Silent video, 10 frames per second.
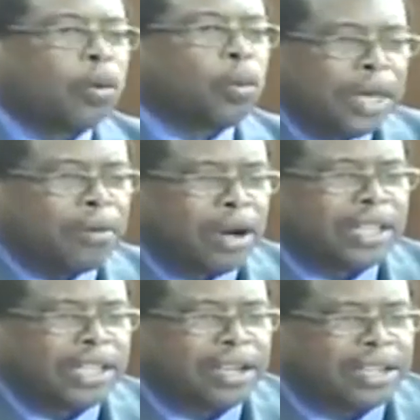We were
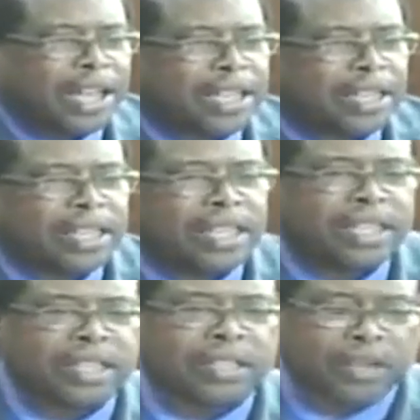there then.
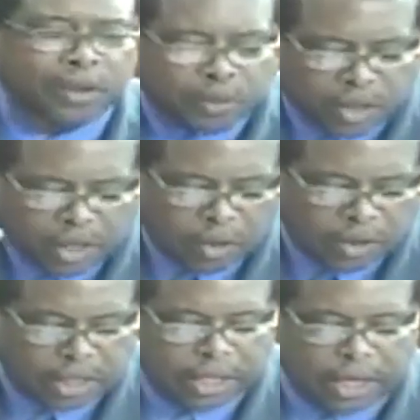So it was
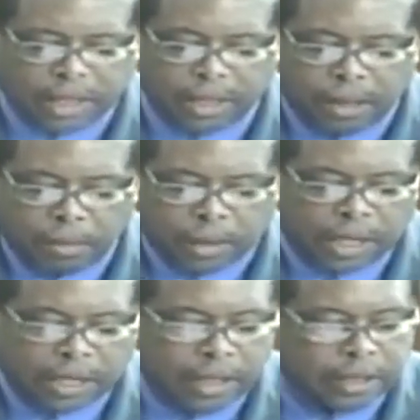reducing then, but
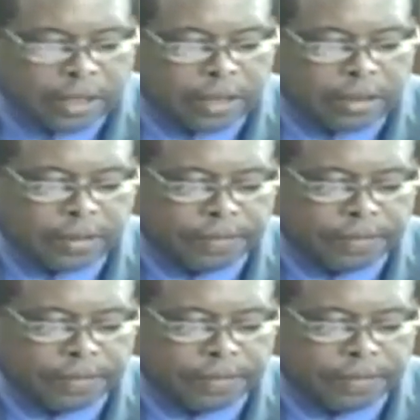it continues.